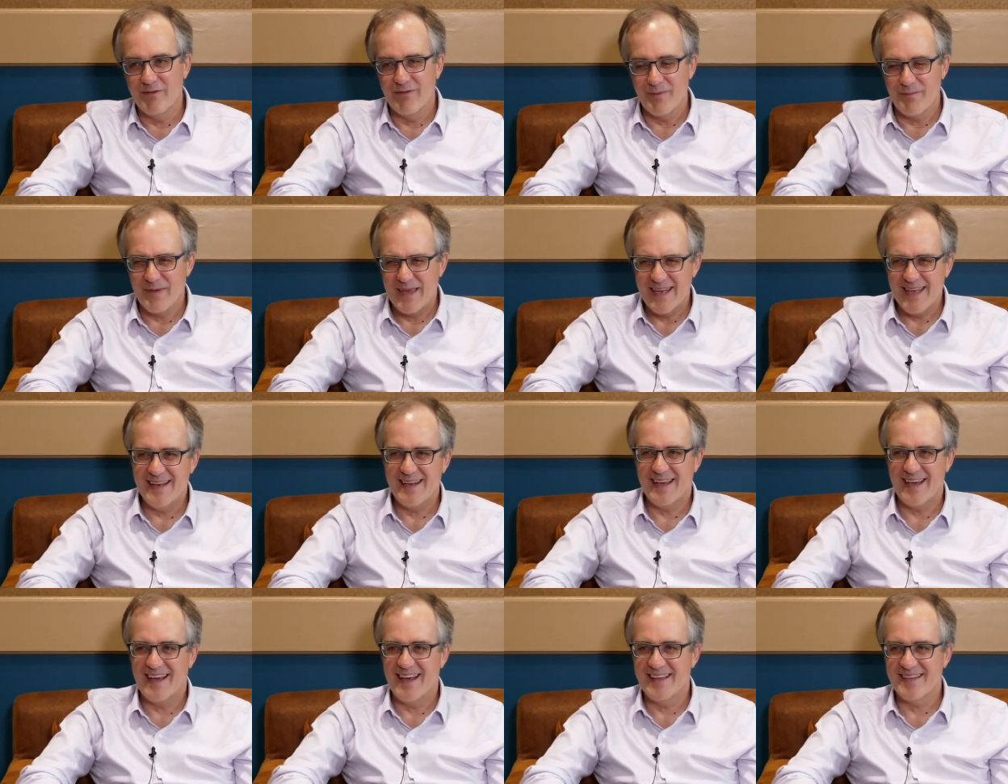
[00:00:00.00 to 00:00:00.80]
for many
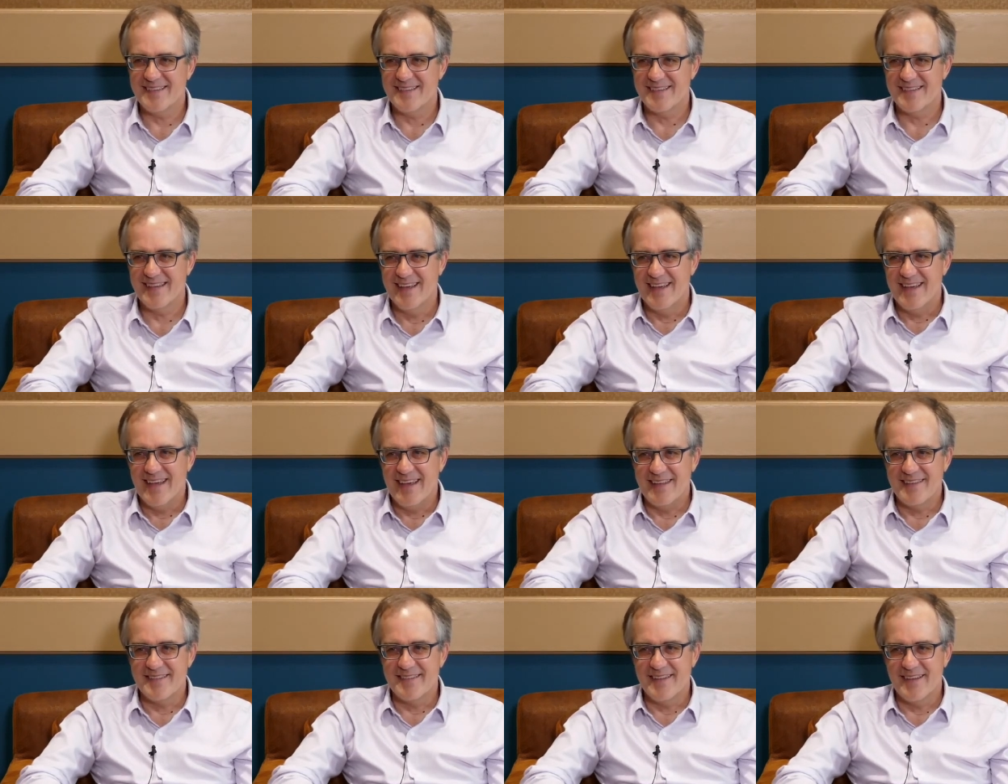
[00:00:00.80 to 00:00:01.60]
tasks,
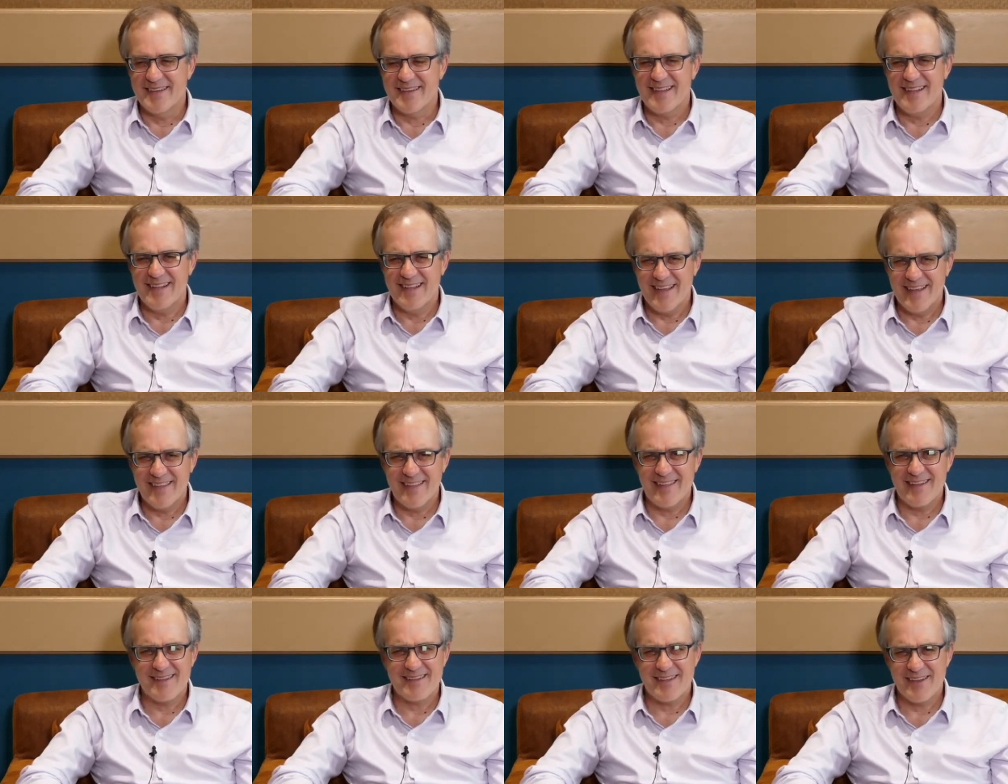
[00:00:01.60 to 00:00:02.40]
it's not clear
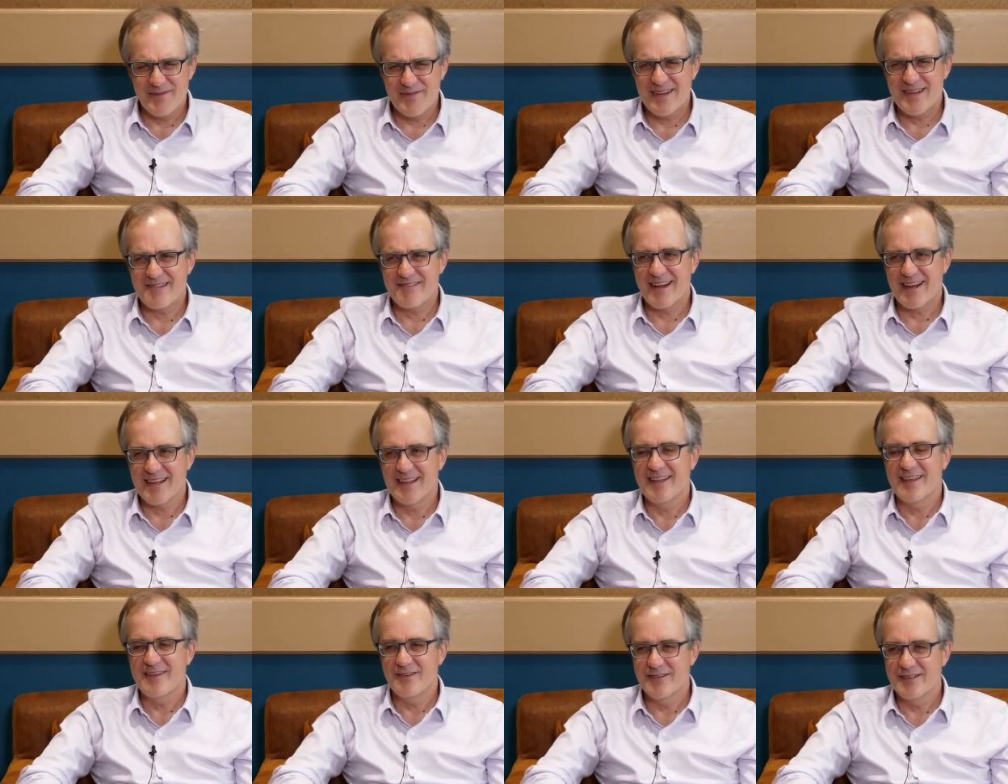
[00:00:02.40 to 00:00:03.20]
that that's going to be
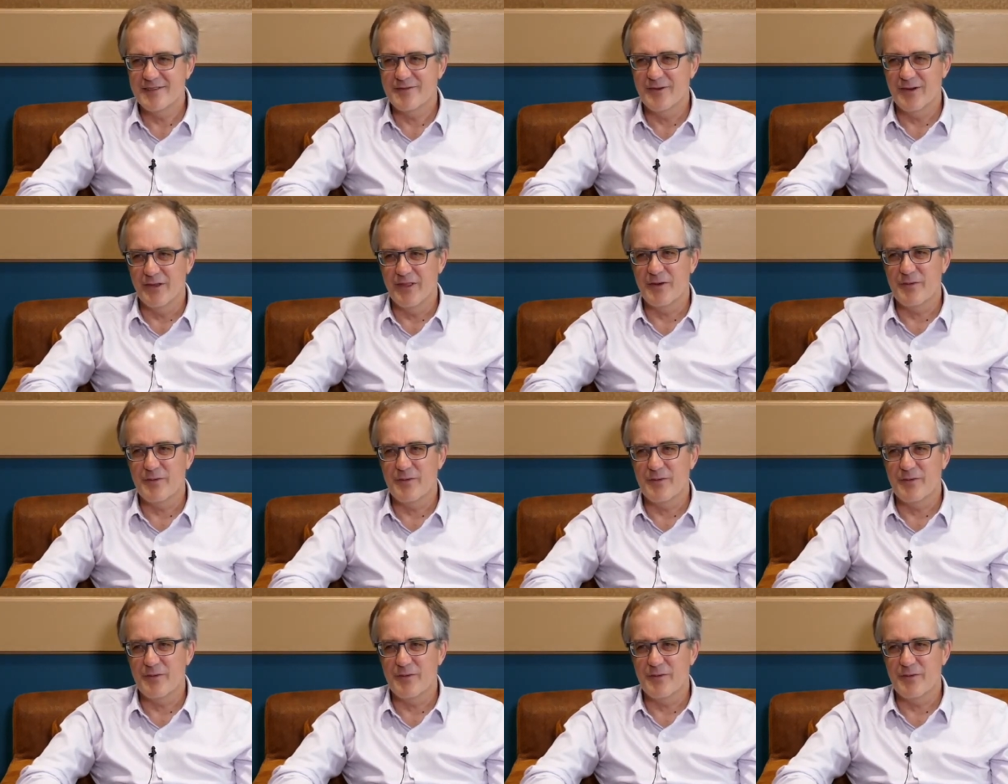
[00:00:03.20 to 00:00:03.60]
directly useful.